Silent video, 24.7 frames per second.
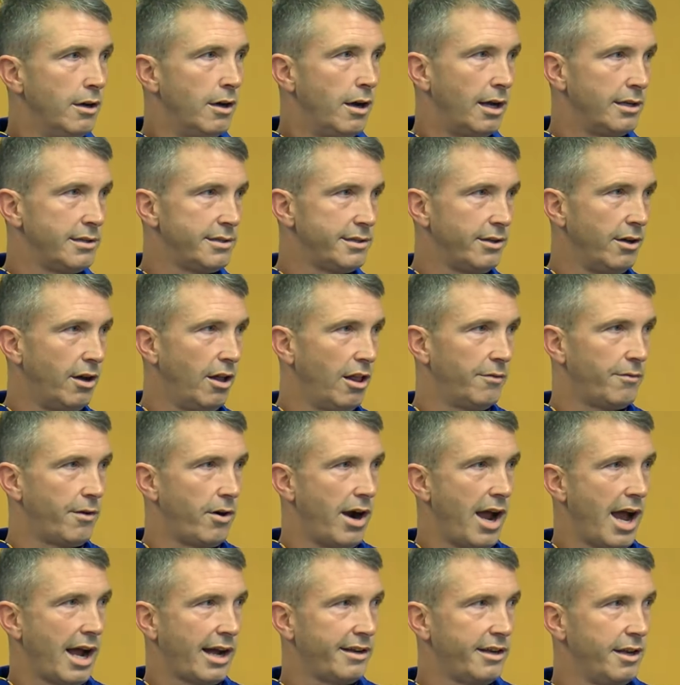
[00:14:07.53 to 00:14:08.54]
I see all of our
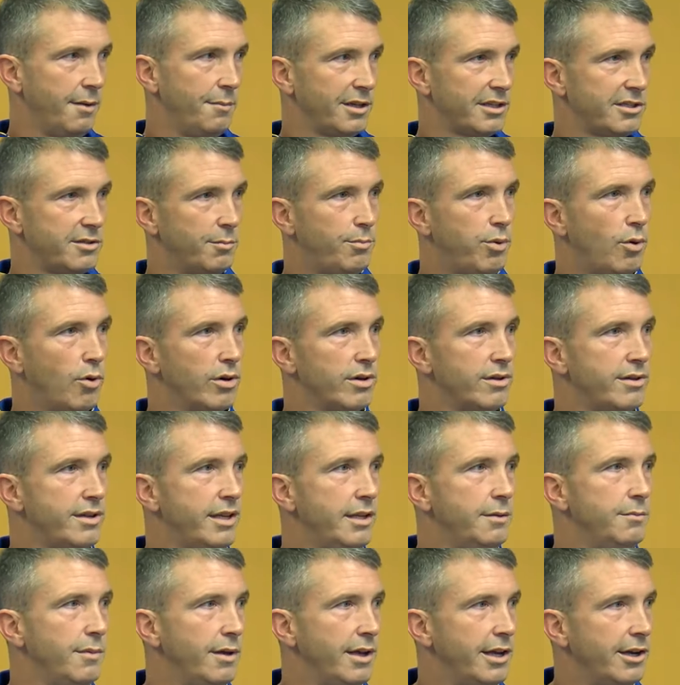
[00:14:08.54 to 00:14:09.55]
academic support
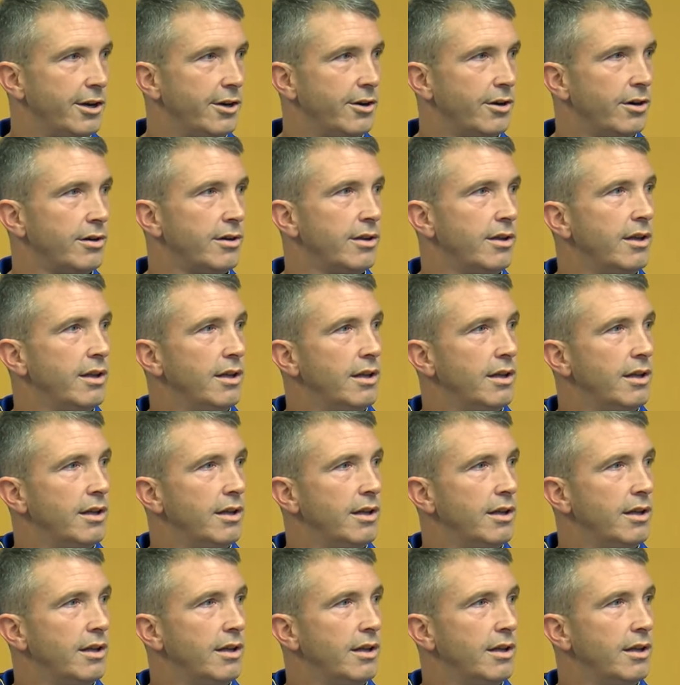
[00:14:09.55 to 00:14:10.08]
team here,